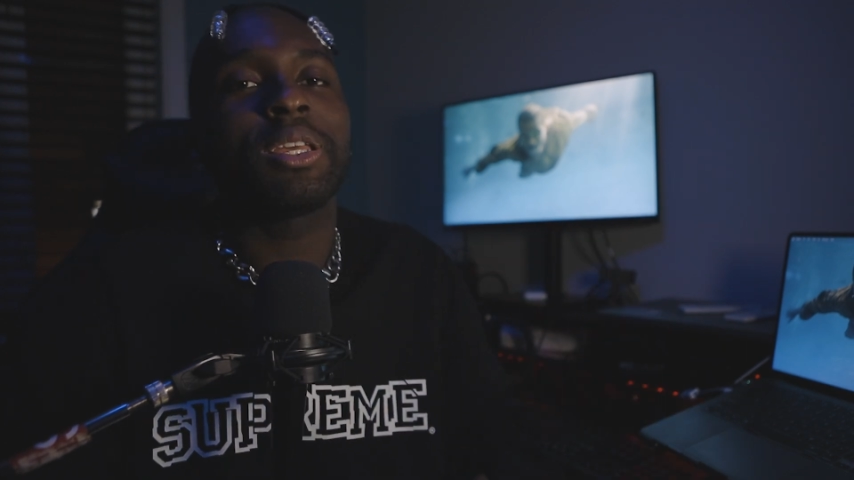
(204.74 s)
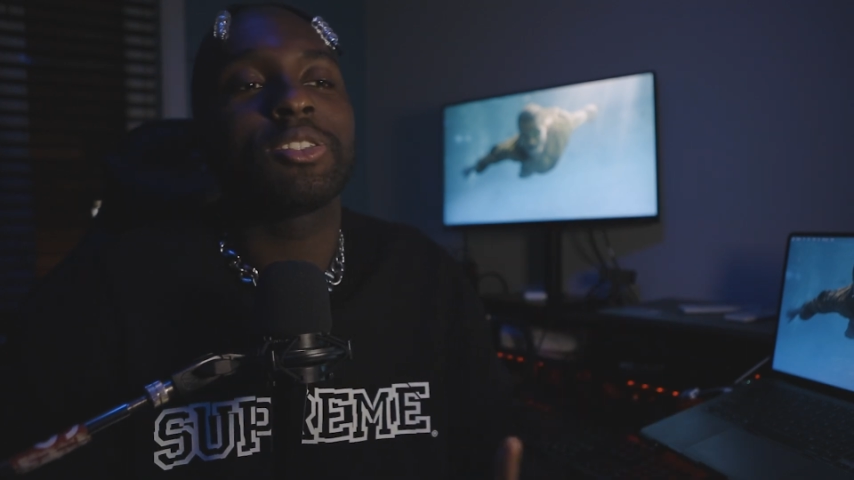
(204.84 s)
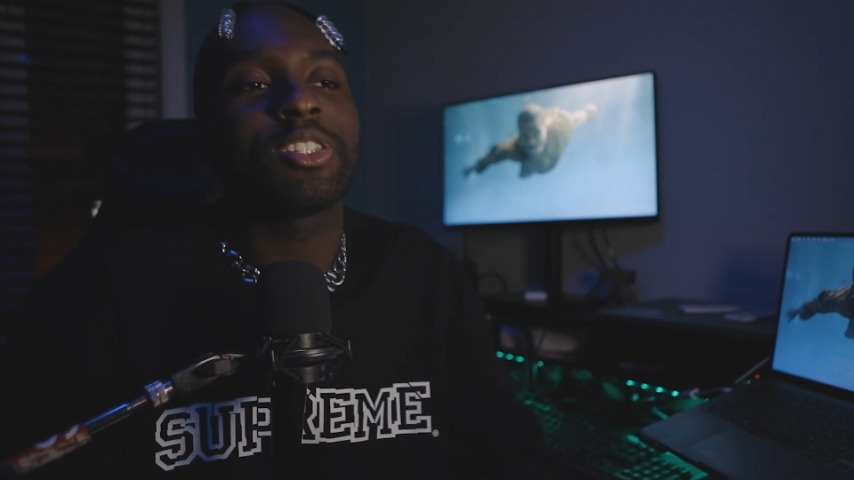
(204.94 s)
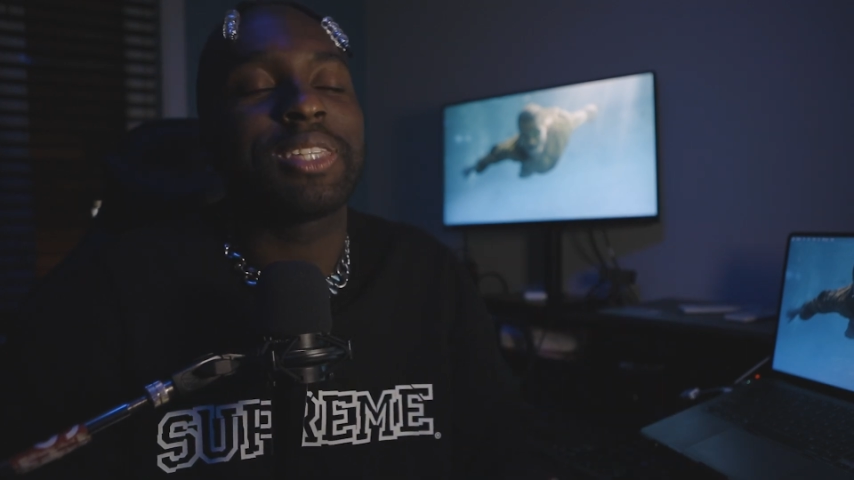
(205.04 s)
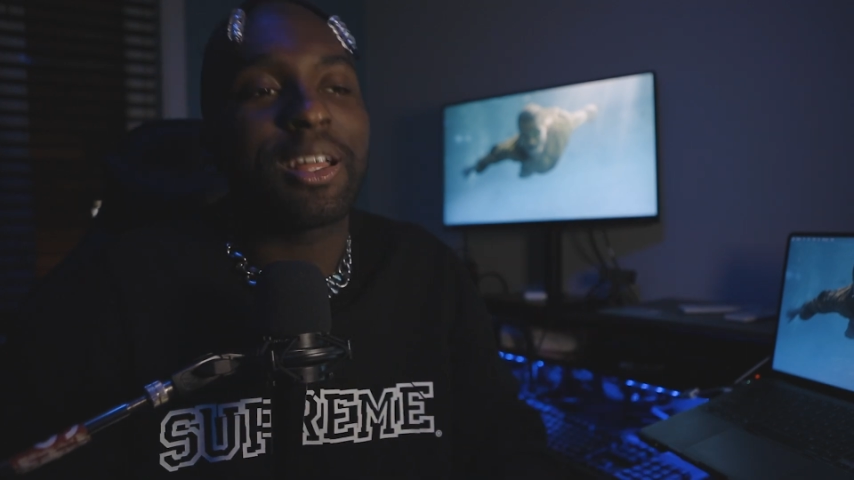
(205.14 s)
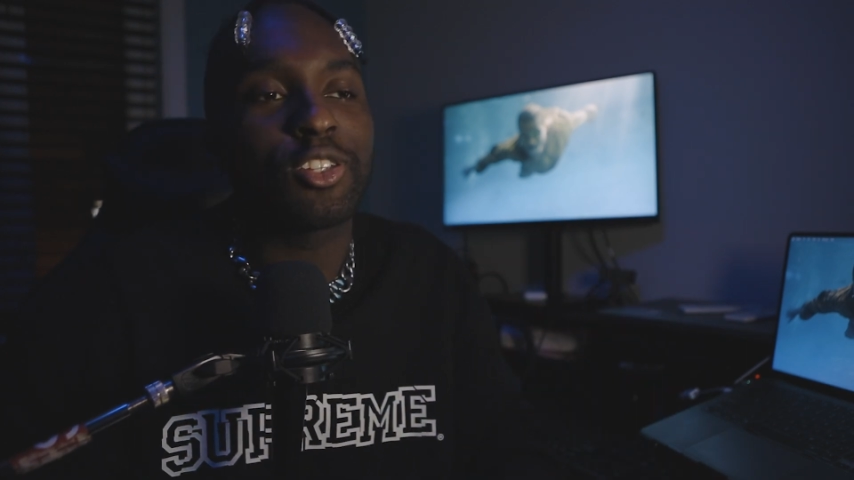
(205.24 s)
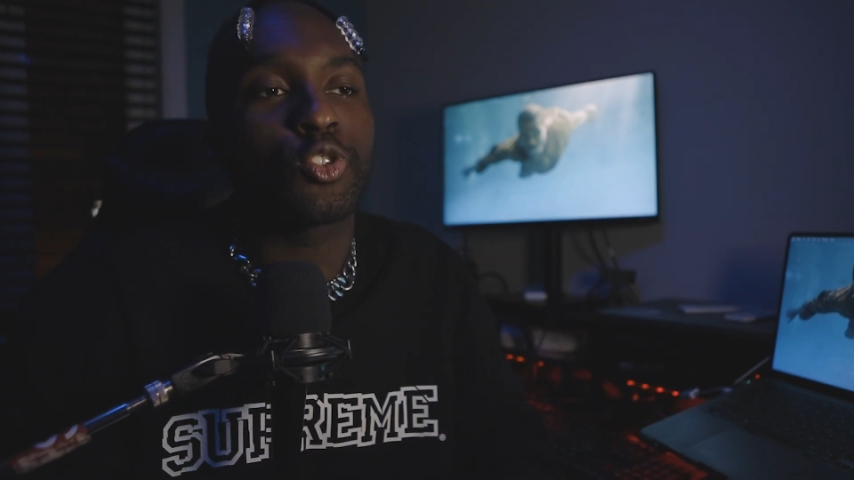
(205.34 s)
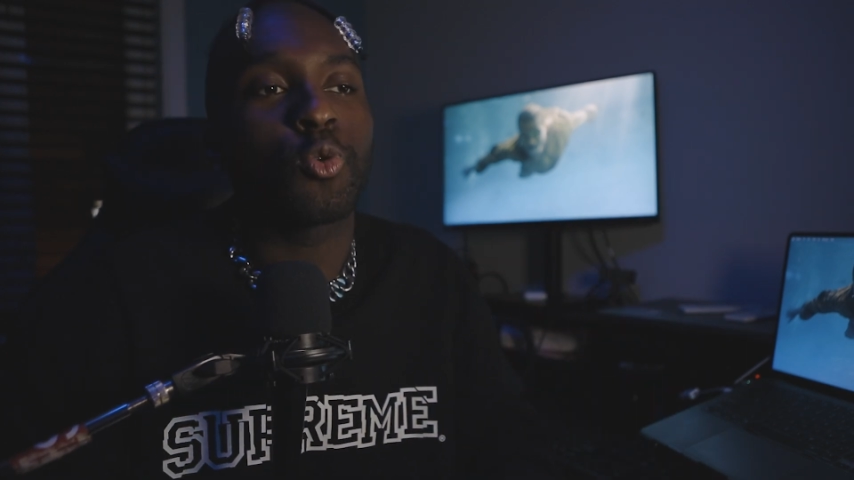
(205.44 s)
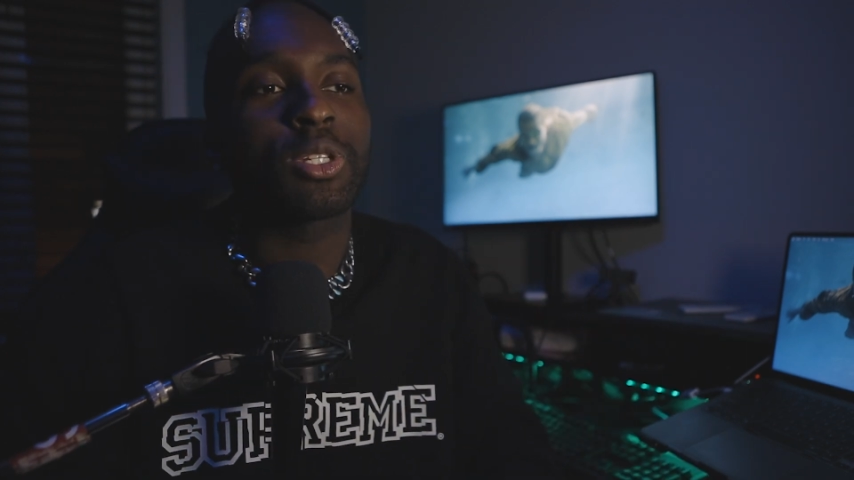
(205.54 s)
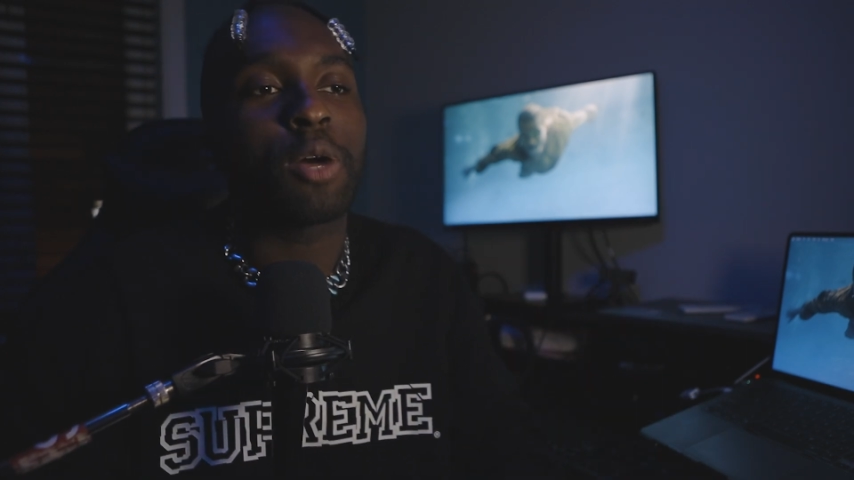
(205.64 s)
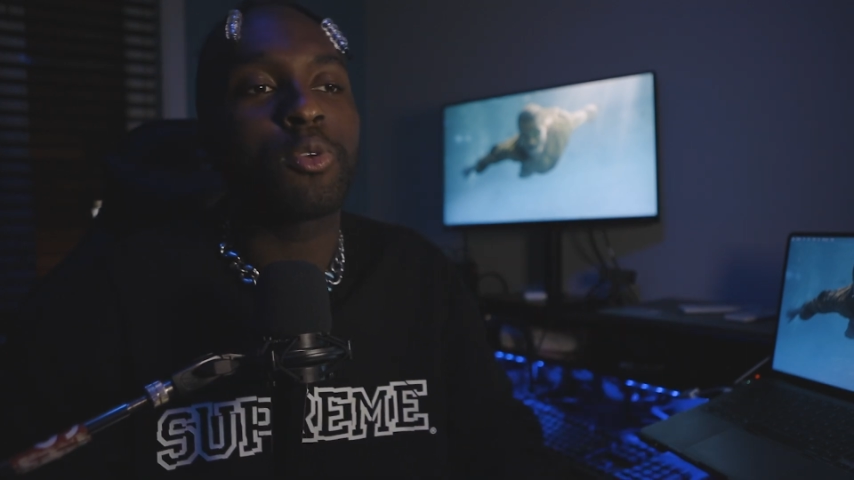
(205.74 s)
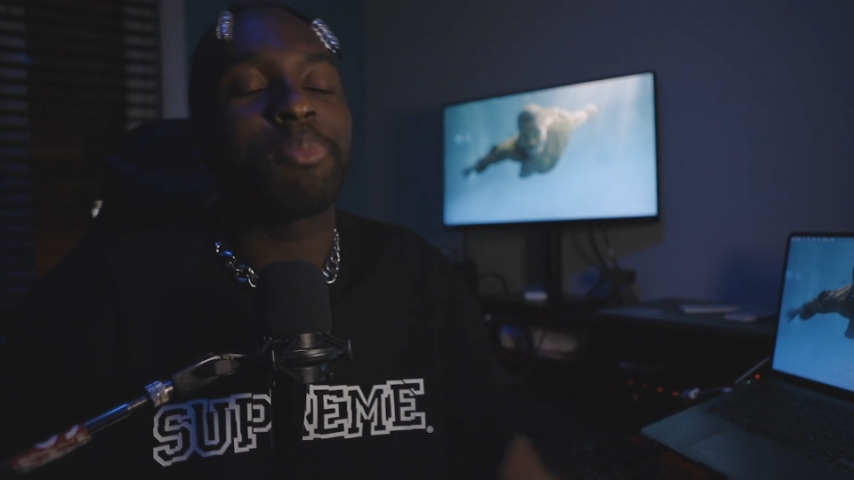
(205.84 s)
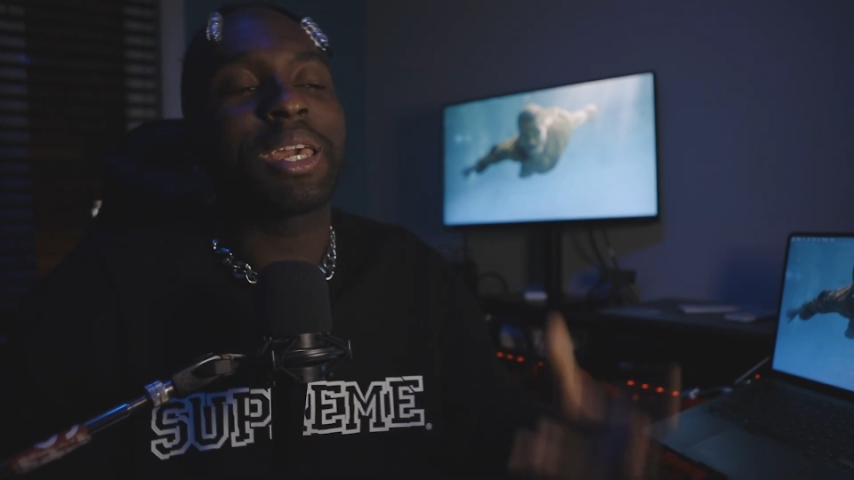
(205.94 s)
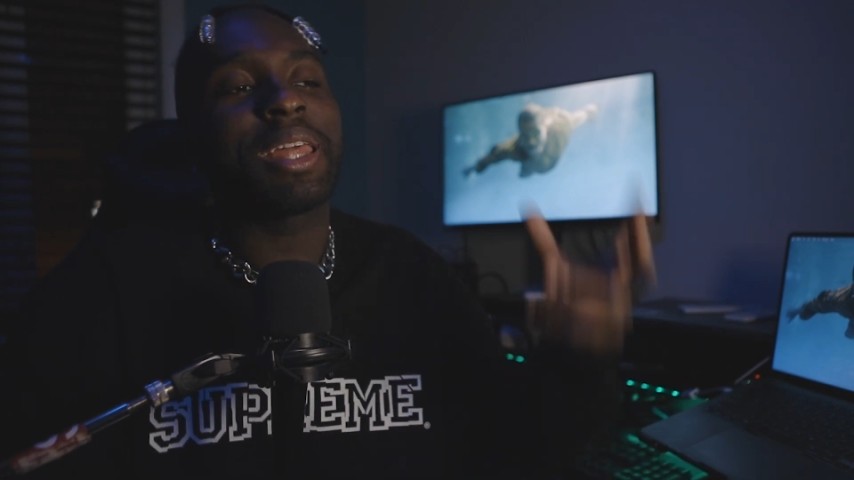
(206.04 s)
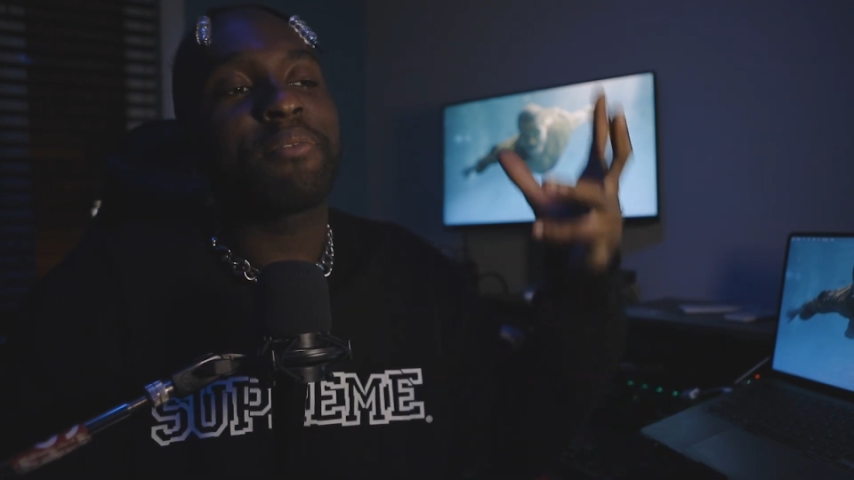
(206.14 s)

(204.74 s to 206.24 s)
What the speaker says: he tell his stories? How would he make it